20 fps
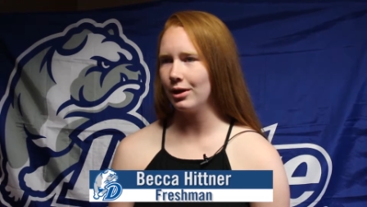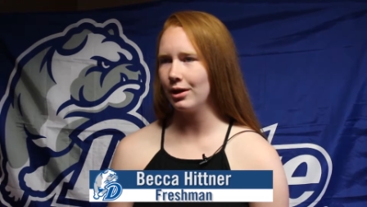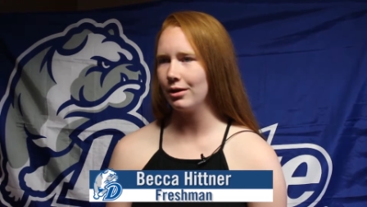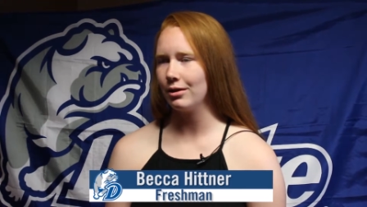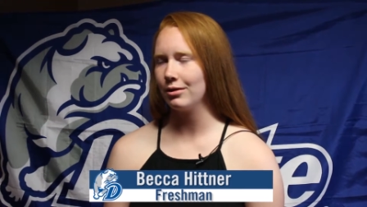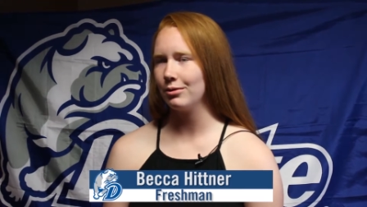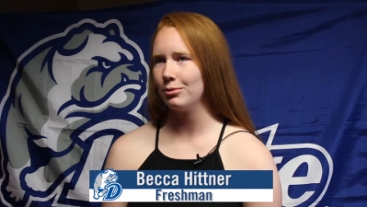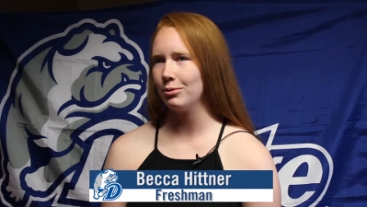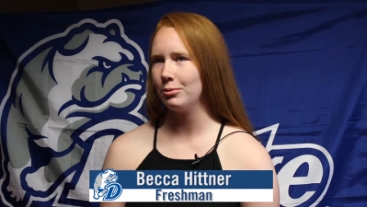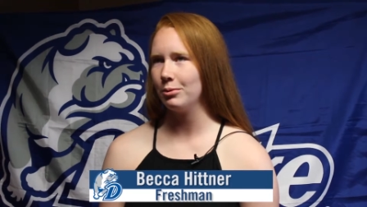Like
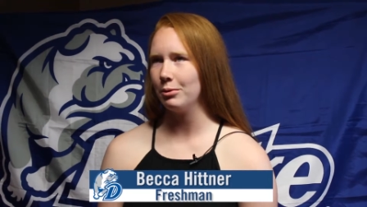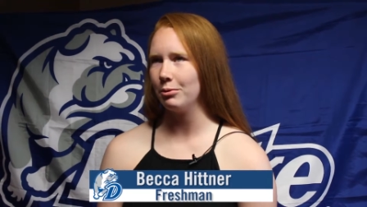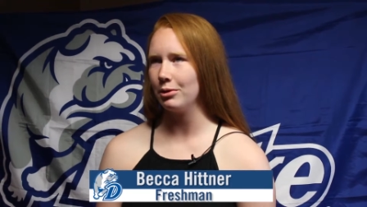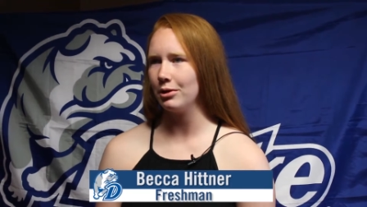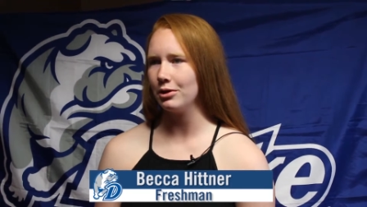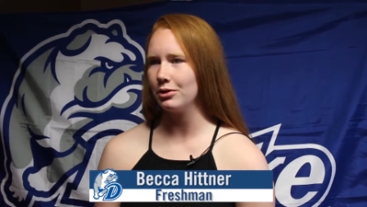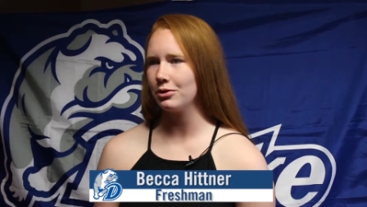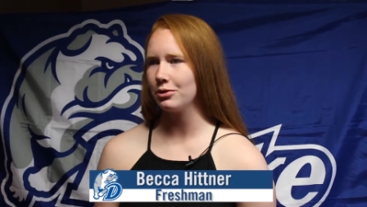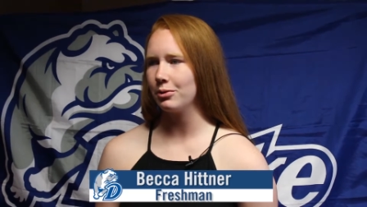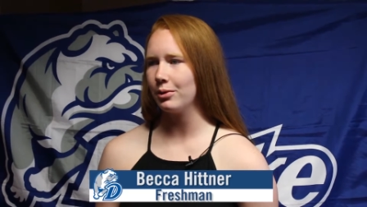when we were
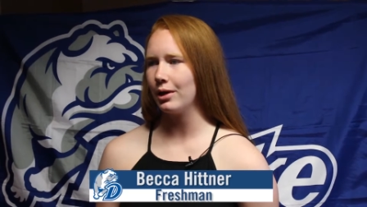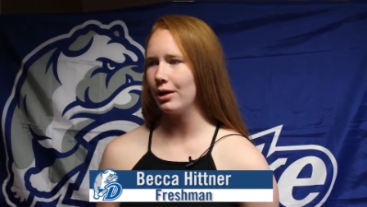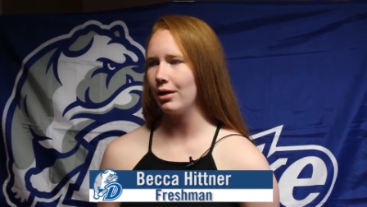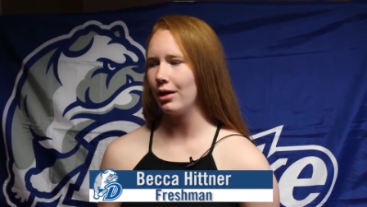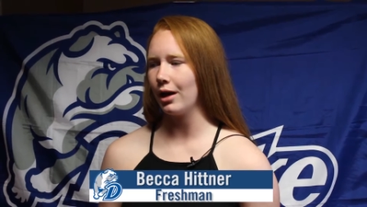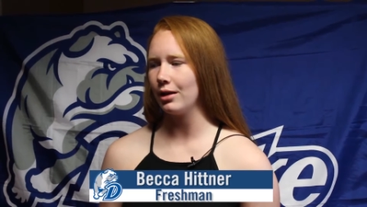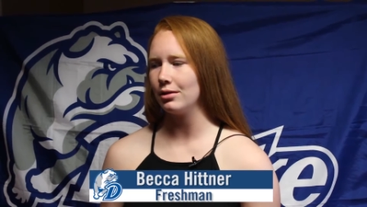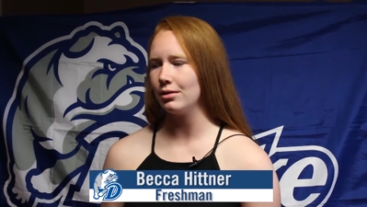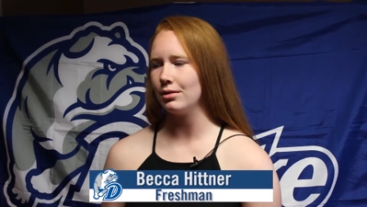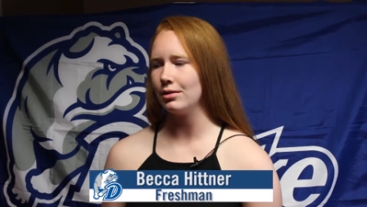in the square,
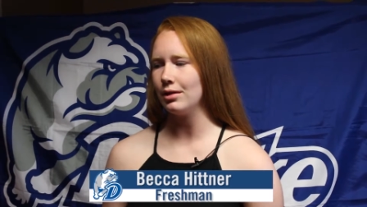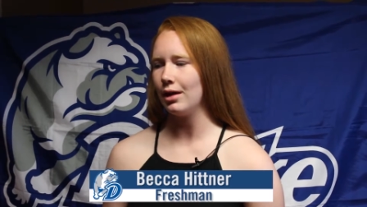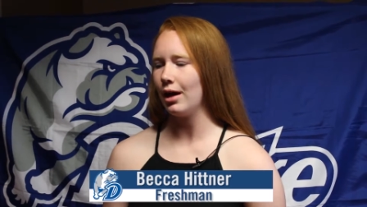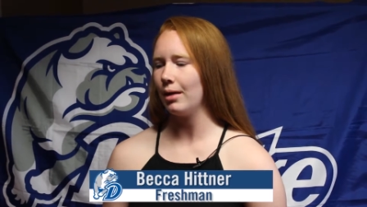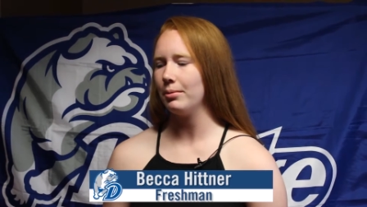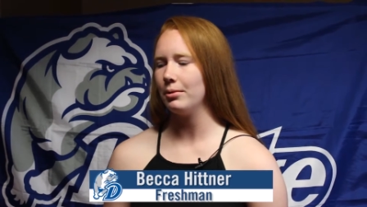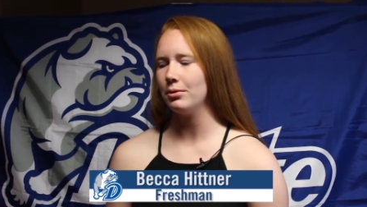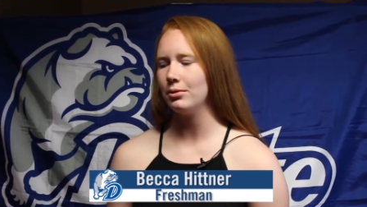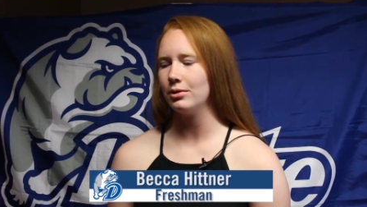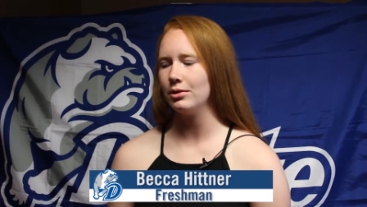got to the
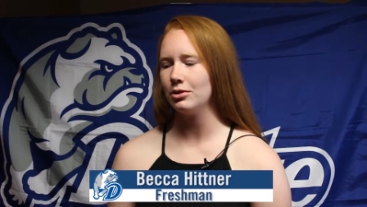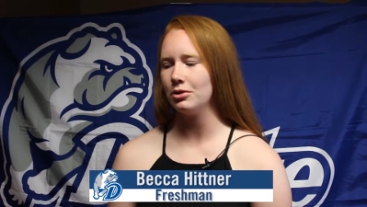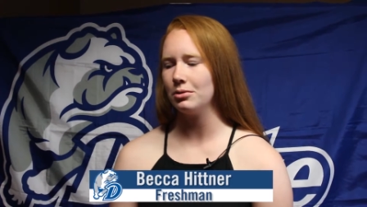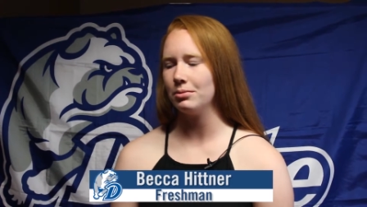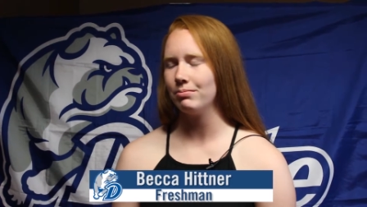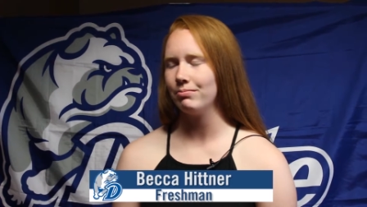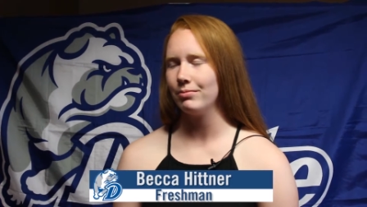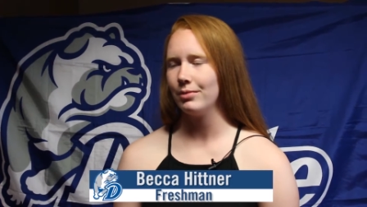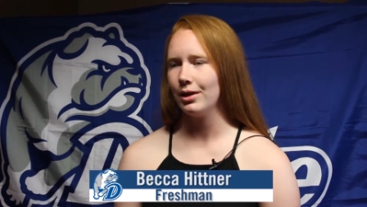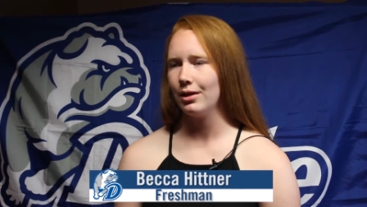top, it was
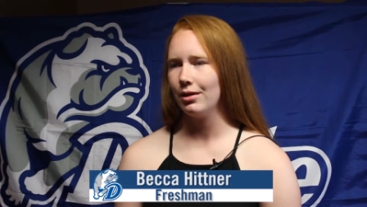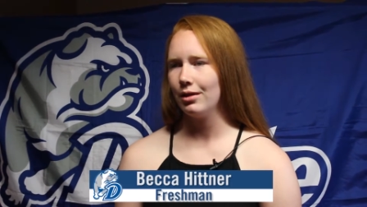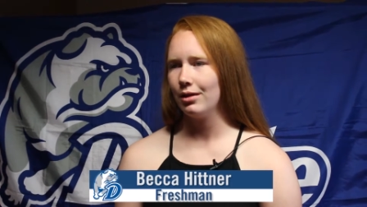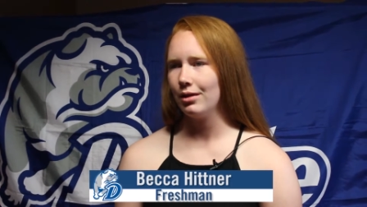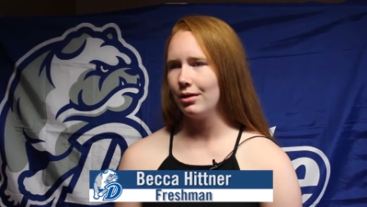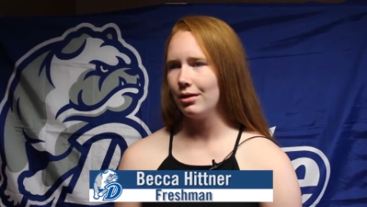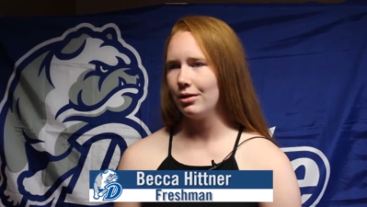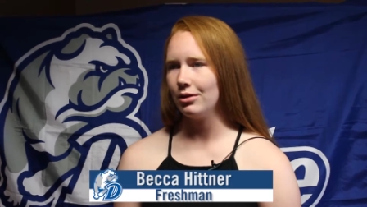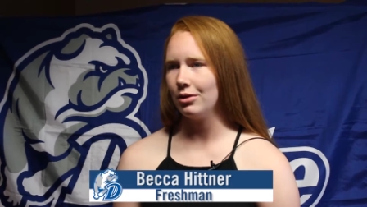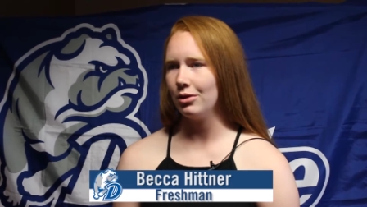just
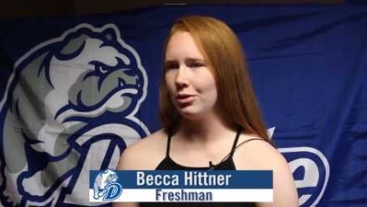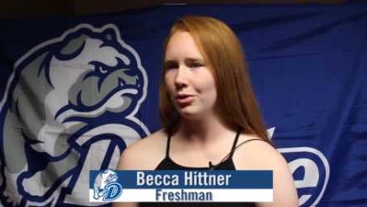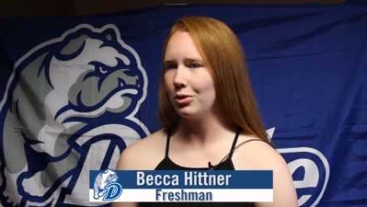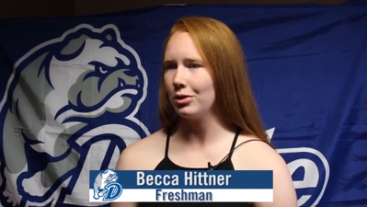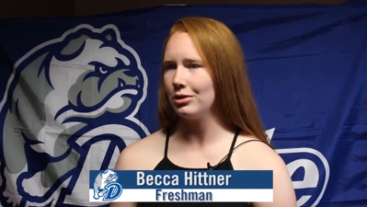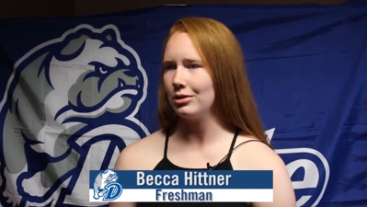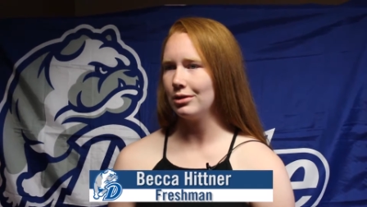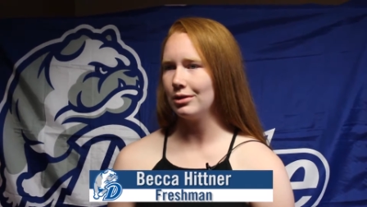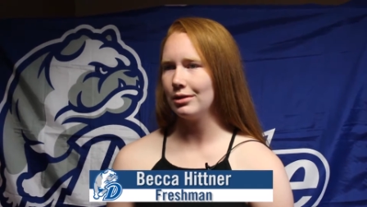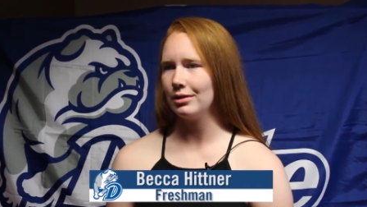
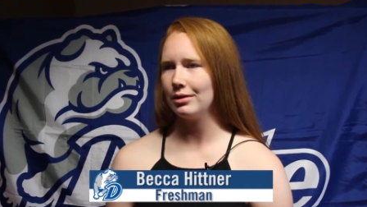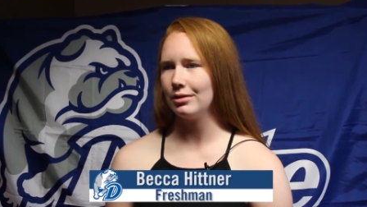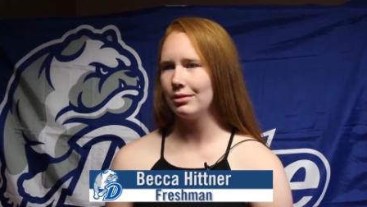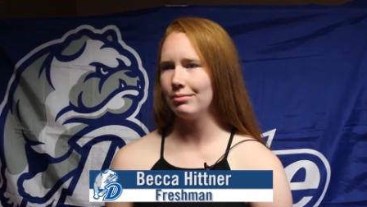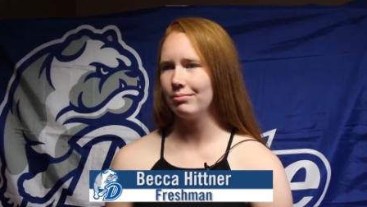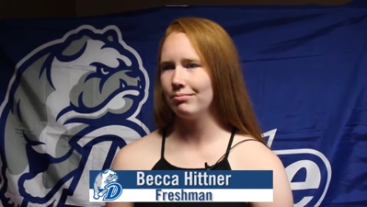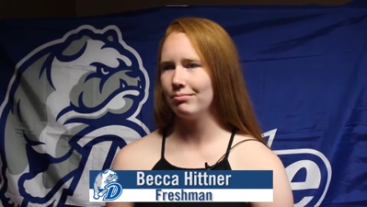gorgeous.